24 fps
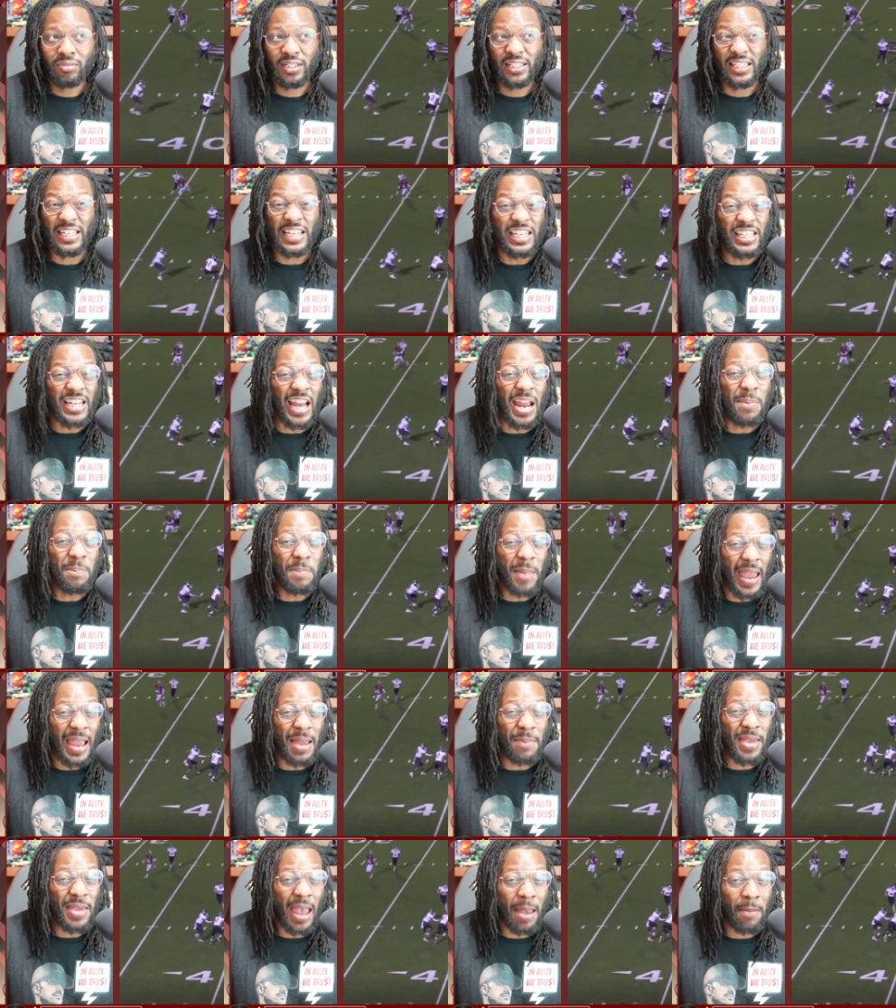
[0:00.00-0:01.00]
CJ
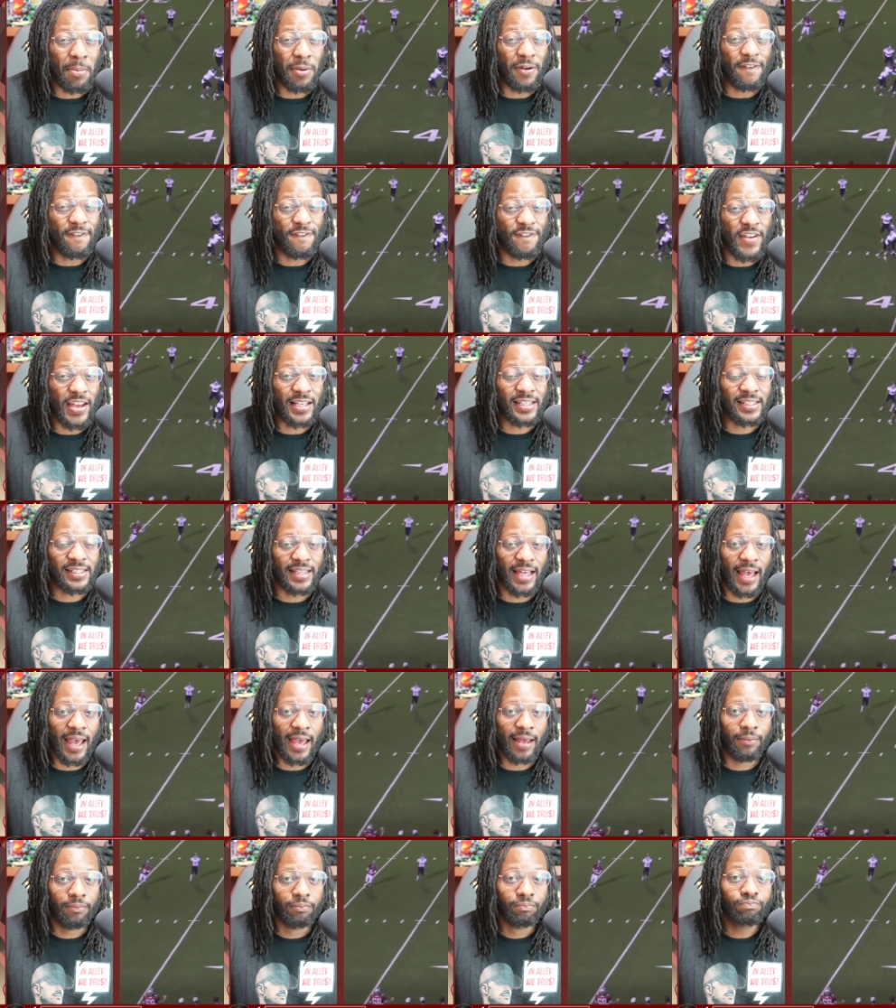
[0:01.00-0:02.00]
may be able to fix
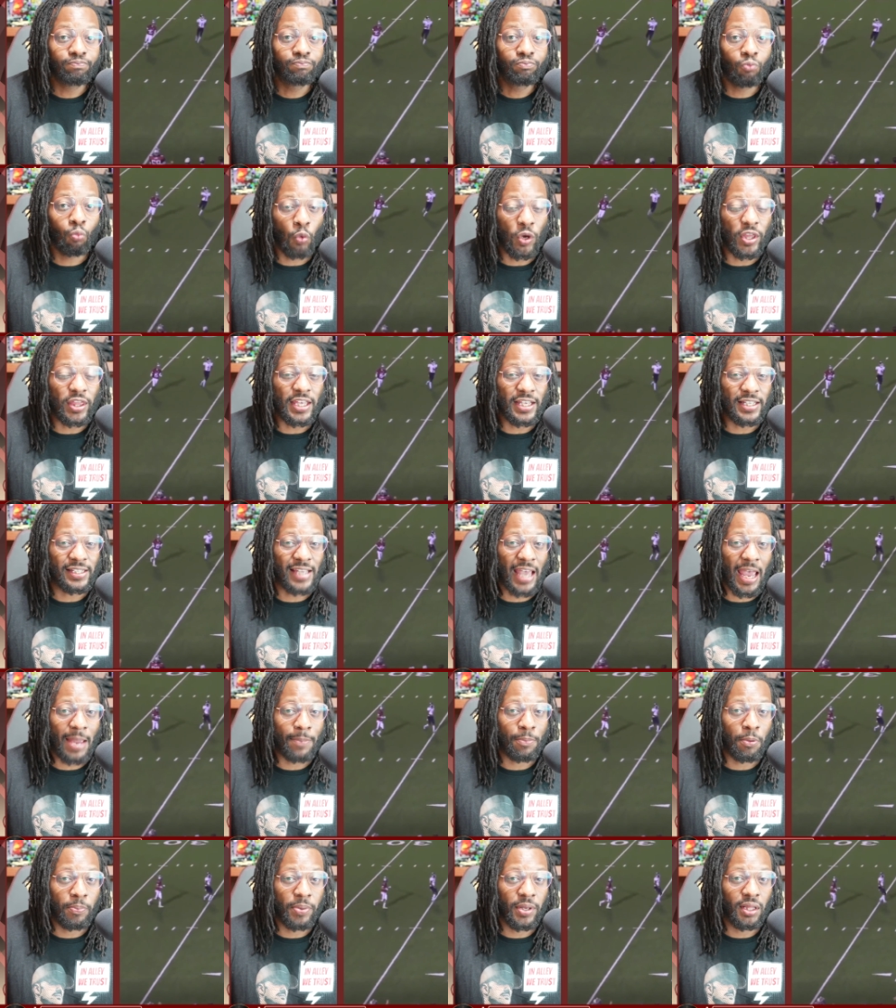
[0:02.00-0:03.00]
that with his
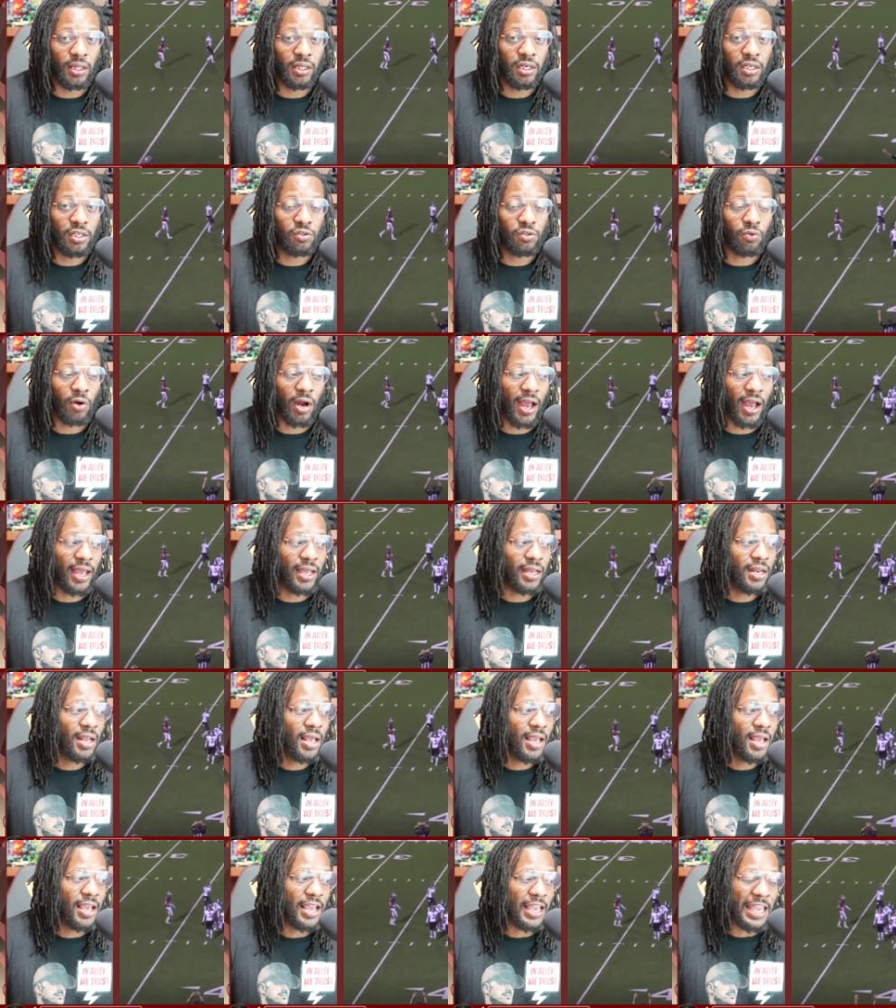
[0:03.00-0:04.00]
capabilities, right?
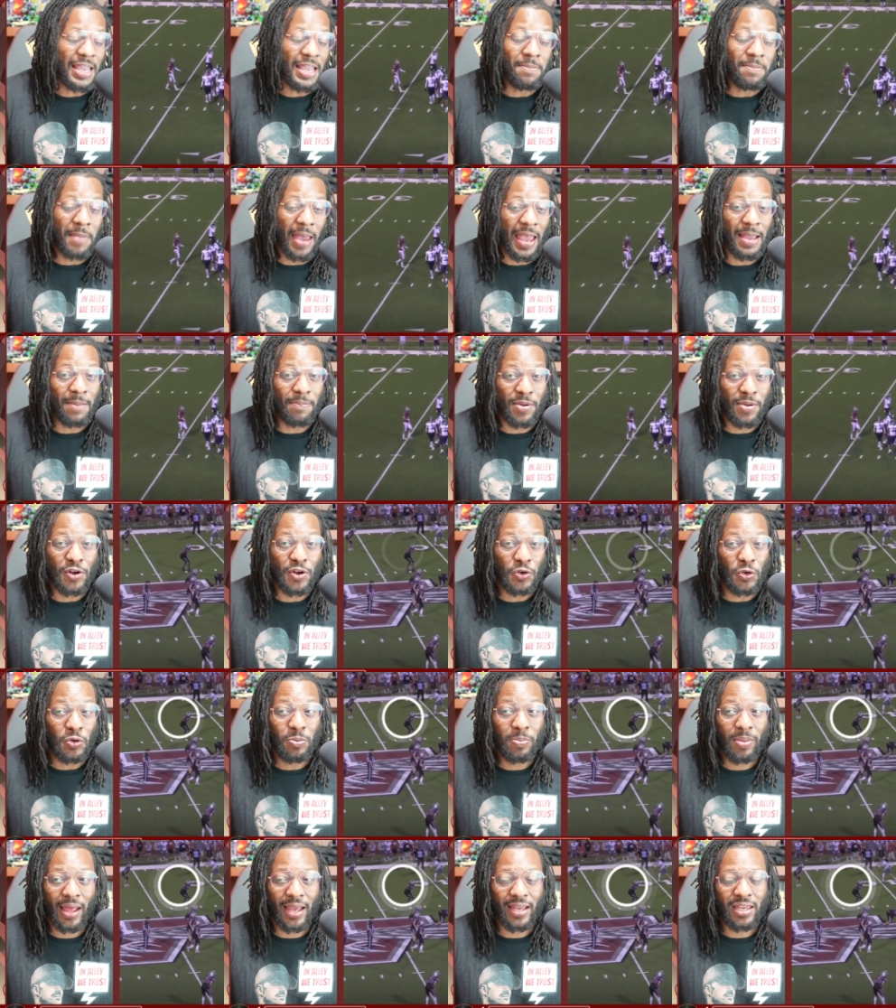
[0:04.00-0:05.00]
He may be a
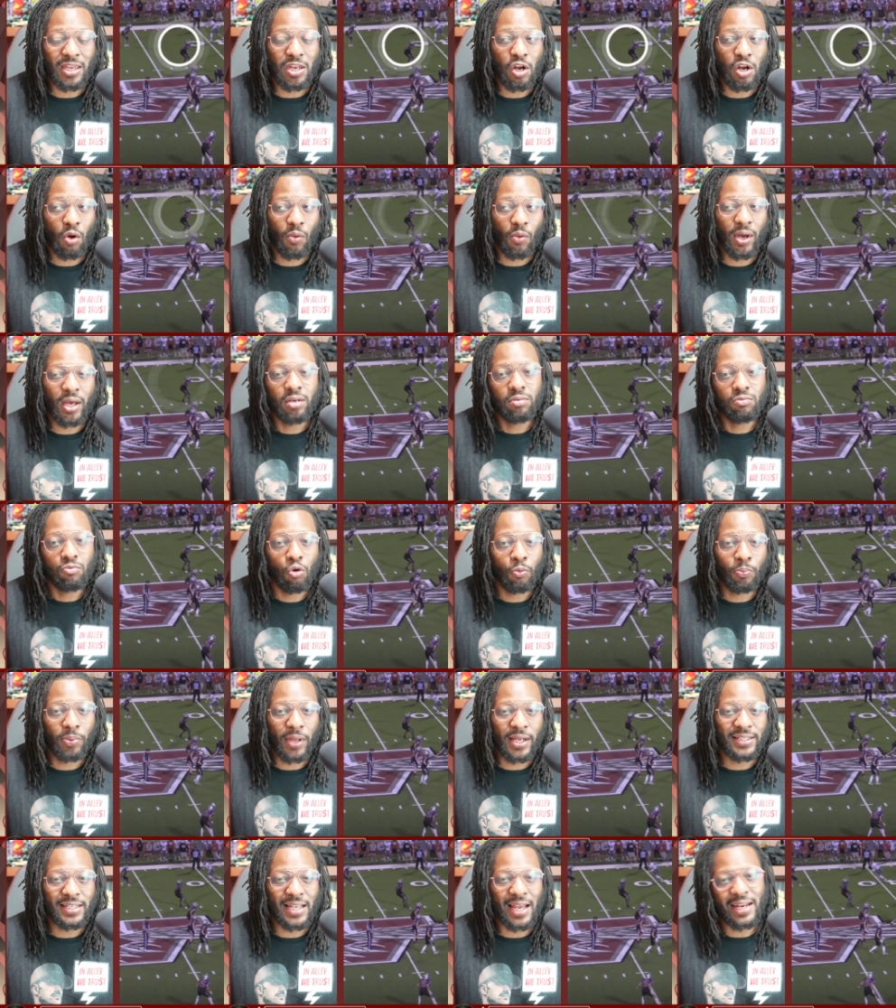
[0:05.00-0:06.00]
dude to be like, you know what? You want
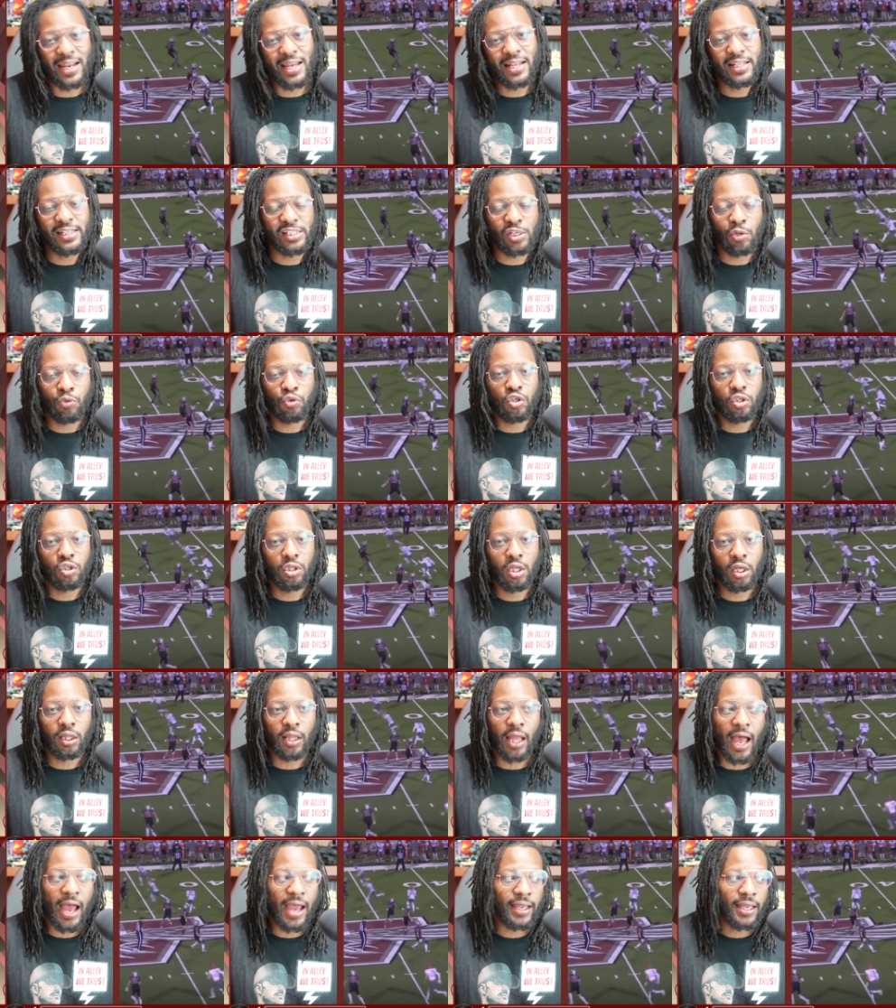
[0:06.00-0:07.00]
to play tight end? Let's see what you
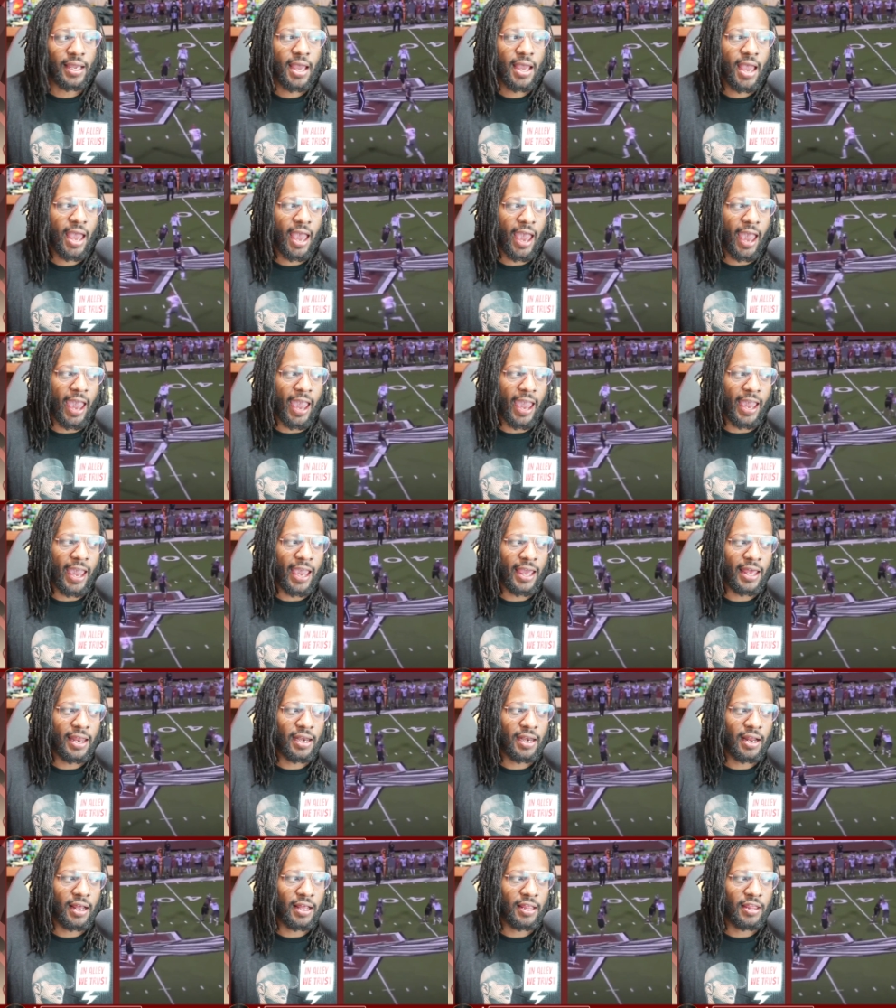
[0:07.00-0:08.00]
look like.
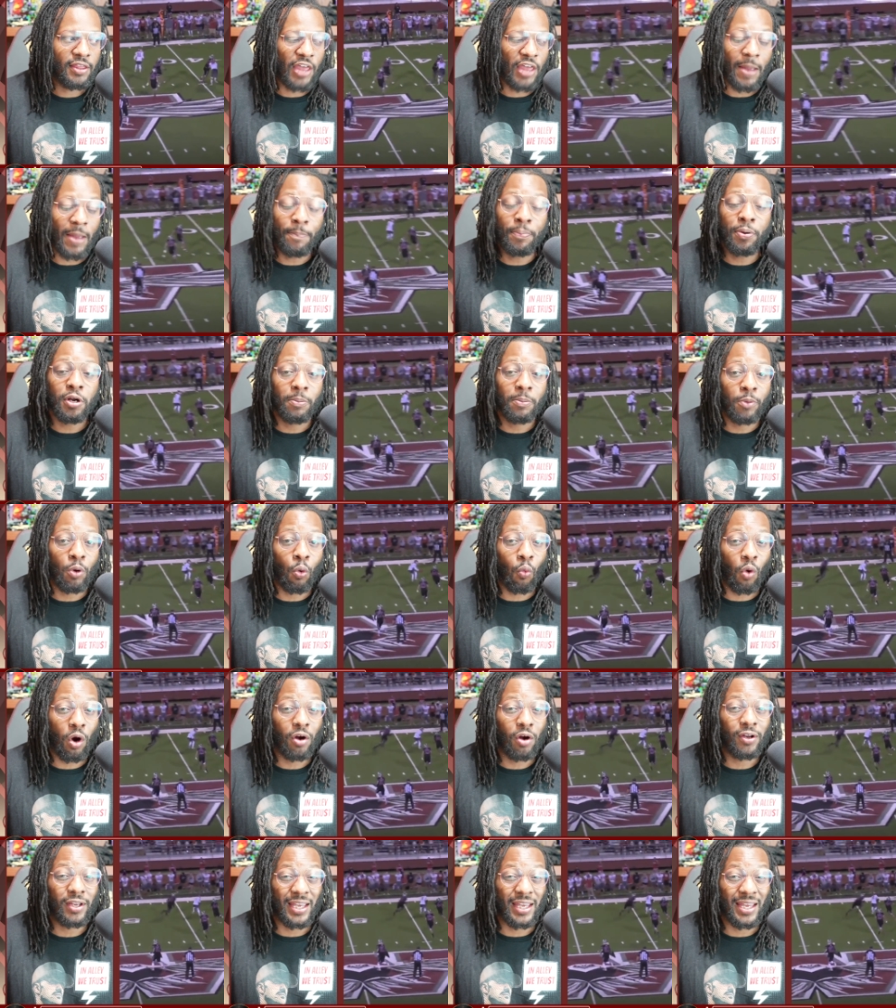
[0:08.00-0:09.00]
And they put him to
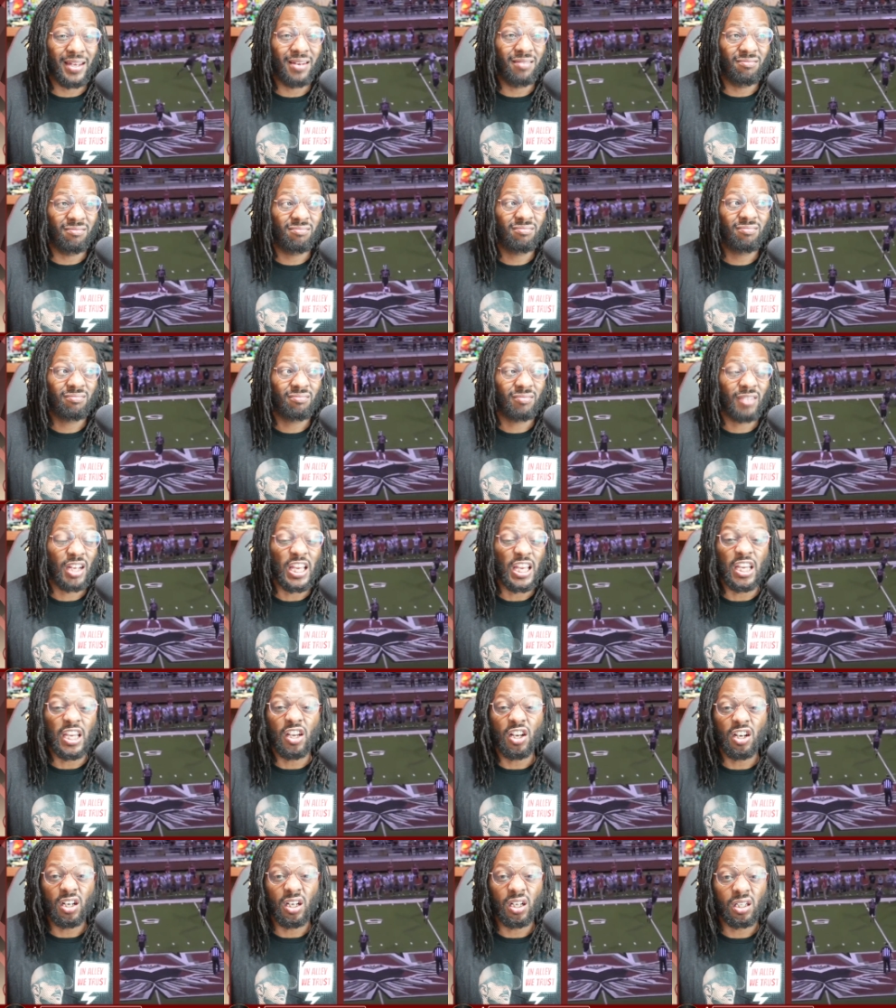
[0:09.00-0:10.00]
work, and he
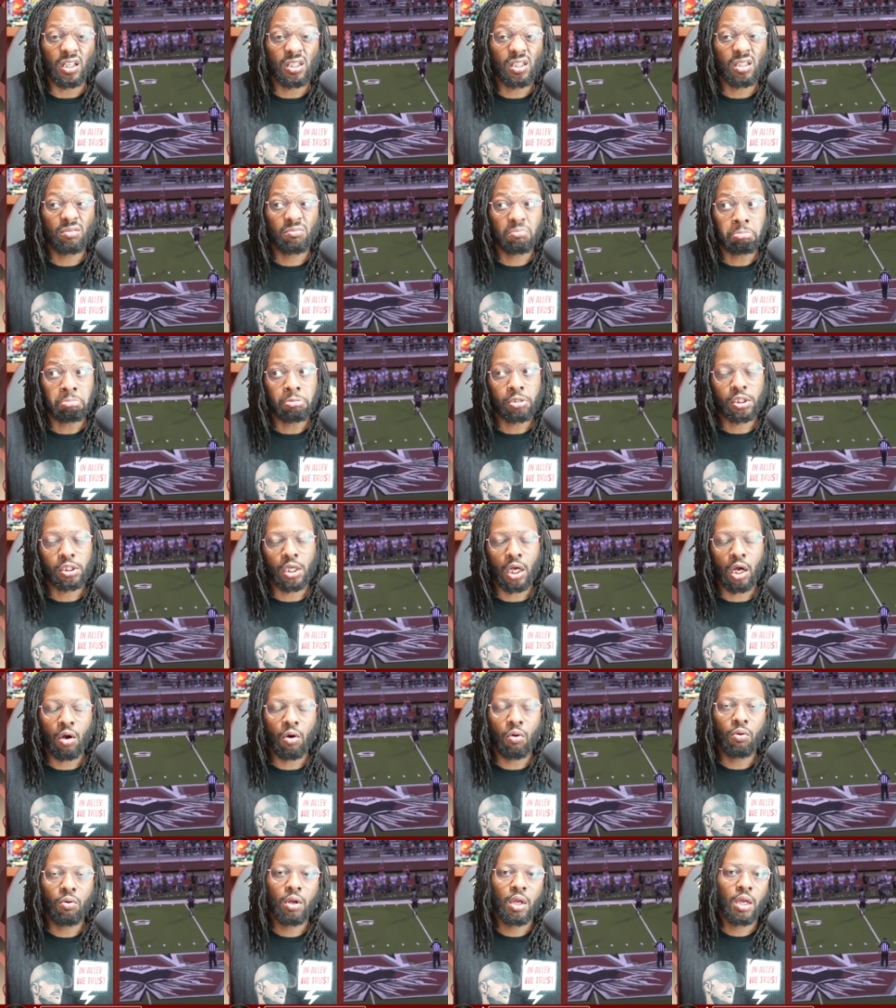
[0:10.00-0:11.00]
cooks.
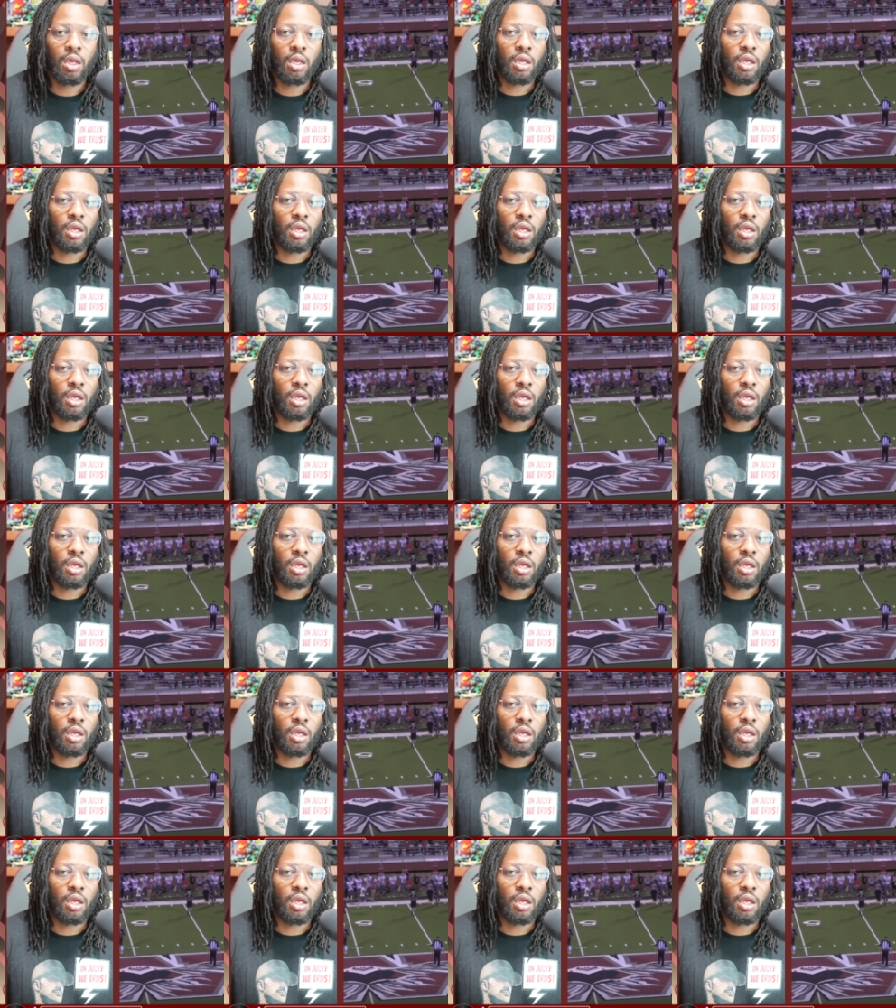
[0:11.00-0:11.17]
So